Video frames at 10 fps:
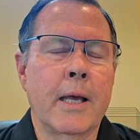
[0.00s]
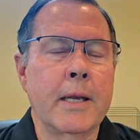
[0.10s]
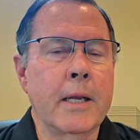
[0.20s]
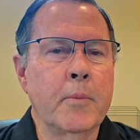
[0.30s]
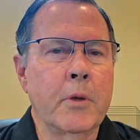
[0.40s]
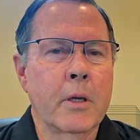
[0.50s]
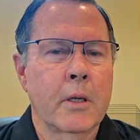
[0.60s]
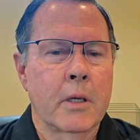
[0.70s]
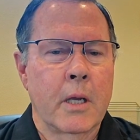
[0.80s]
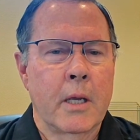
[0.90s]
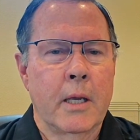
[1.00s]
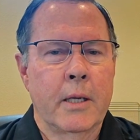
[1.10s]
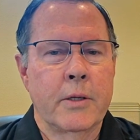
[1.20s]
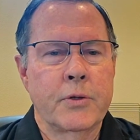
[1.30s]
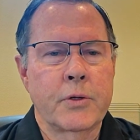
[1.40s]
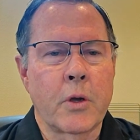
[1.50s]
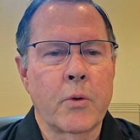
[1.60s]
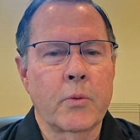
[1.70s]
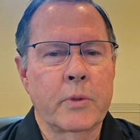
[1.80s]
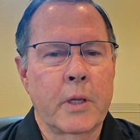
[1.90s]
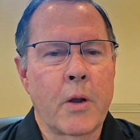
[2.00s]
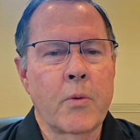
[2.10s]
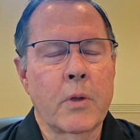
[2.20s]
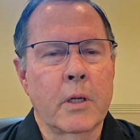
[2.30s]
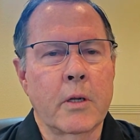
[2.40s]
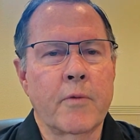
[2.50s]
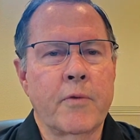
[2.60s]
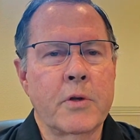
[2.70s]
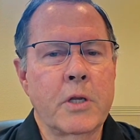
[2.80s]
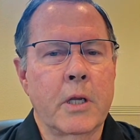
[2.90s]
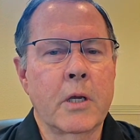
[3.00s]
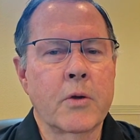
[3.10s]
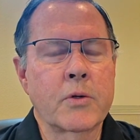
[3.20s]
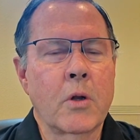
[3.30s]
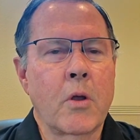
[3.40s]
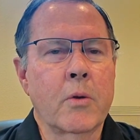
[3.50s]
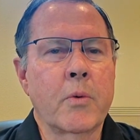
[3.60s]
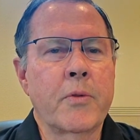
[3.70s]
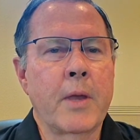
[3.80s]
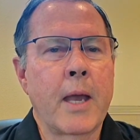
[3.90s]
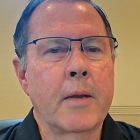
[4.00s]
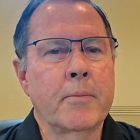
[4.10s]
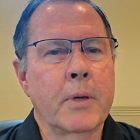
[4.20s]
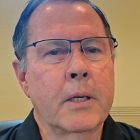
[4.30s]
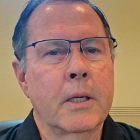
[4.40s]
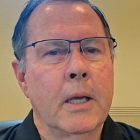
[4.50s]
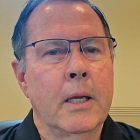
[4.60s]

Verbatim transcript: anemia. So, you know, a little fatigue goes along with that, but